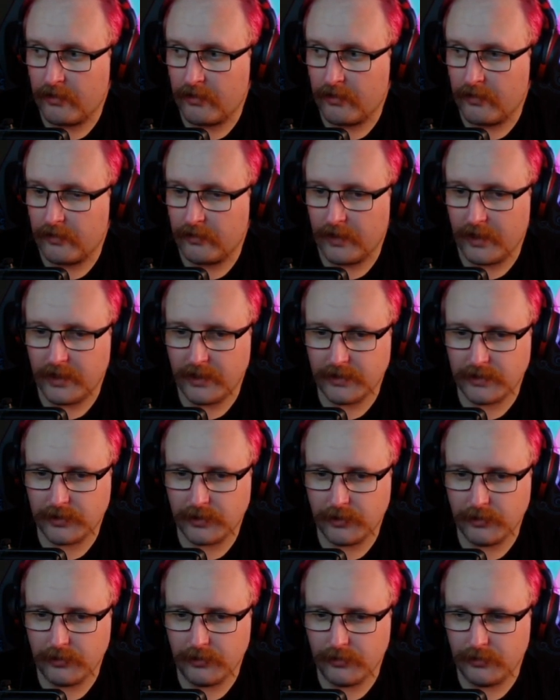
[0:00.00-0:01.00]
That's
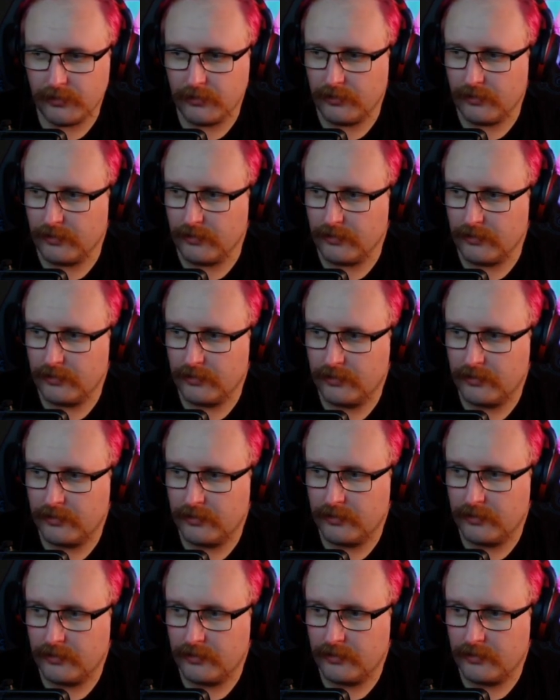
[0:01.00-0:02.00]
cool.
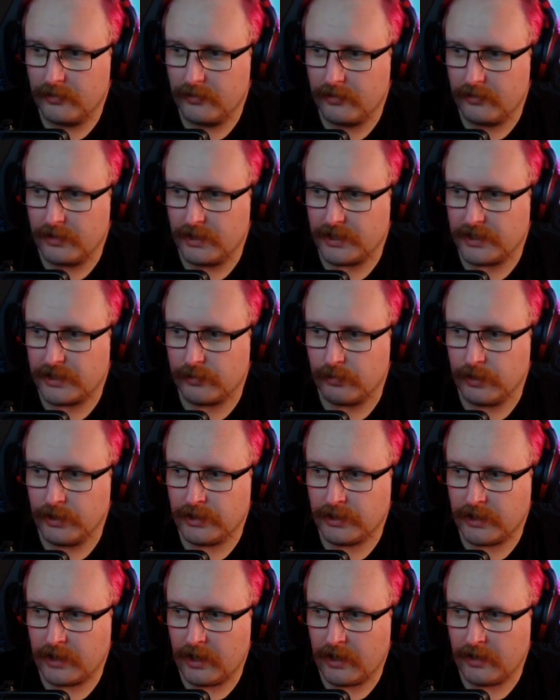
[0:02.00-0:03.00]
A
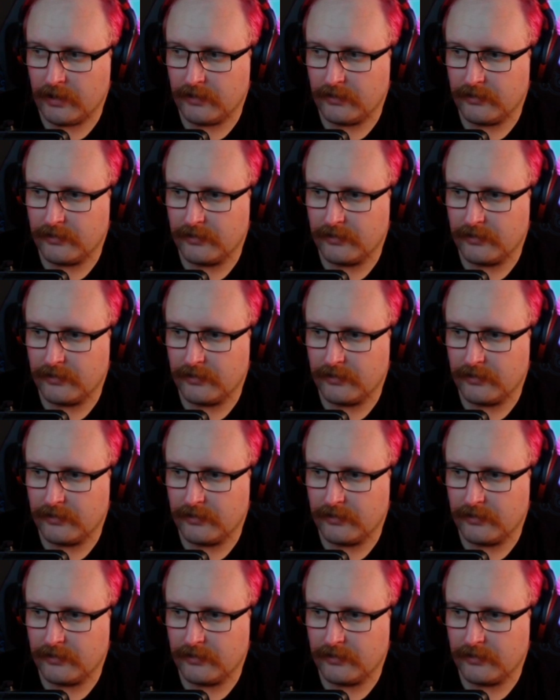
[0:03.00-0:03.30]
switch gate?